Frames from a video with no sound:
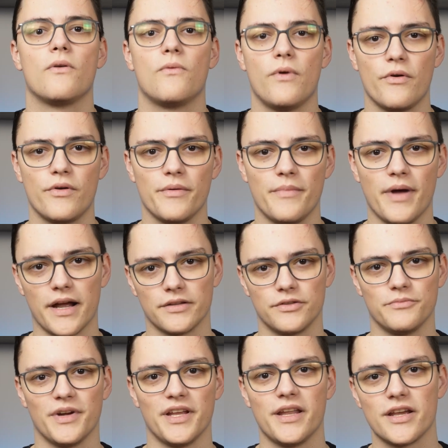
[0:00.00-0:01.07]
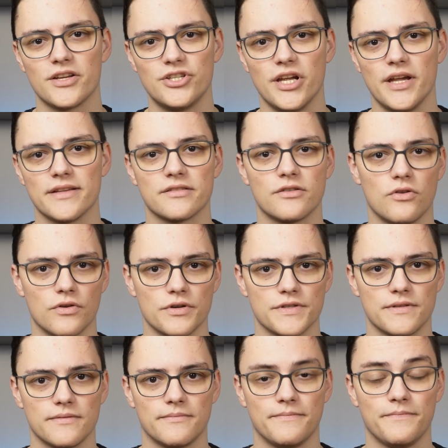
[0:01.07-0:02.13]
Welcome back to my Next.js
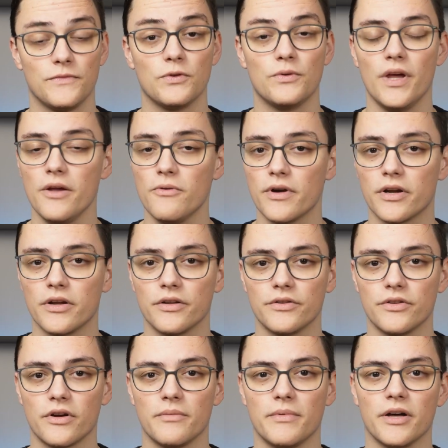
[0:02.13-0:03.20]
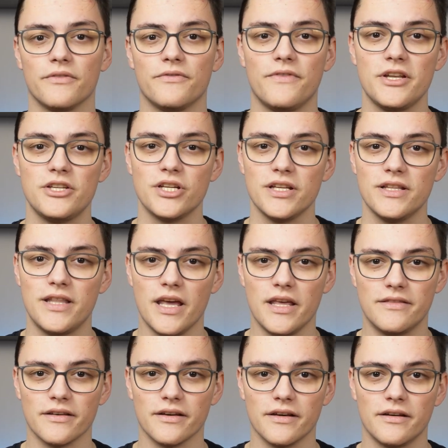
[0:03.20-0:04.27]
course. Today we're going to talk about fetching
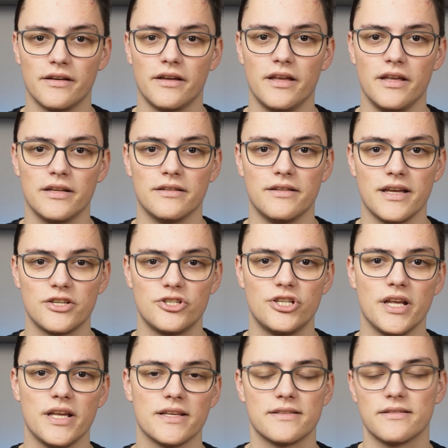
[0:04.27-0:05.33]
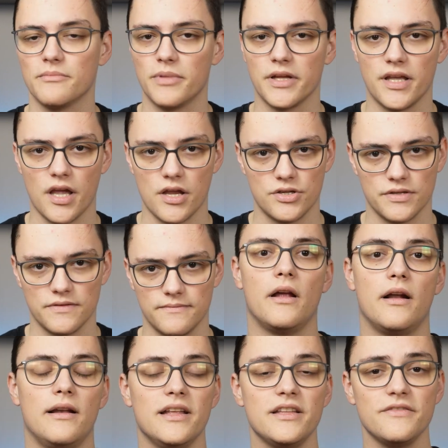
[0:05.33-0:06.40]
data in a Next.js application.
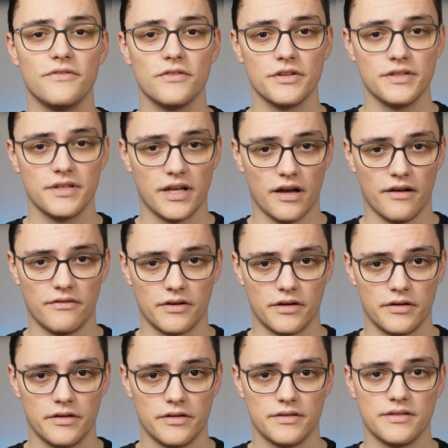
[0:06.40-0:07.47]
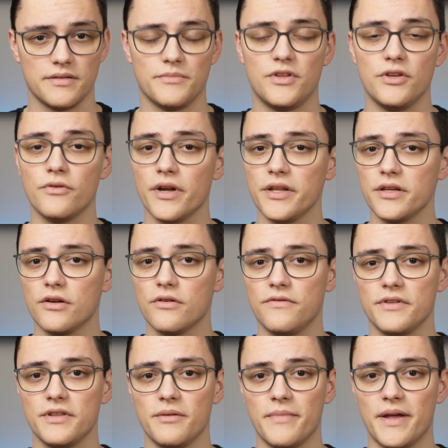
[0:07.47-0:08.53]
Let's first cover some theoretical
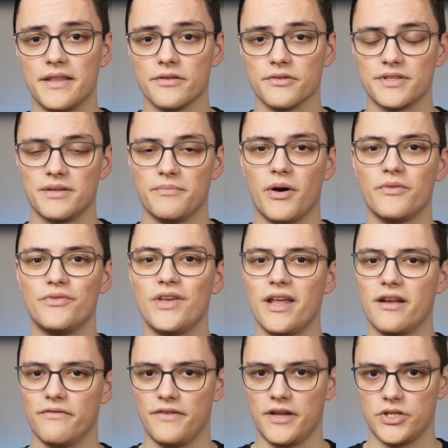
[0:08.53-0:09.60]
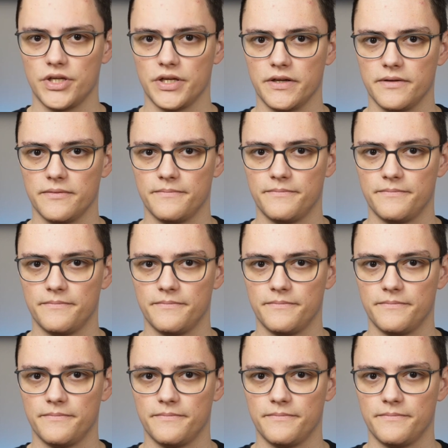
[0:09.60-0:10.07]
fundamentals about data fetching.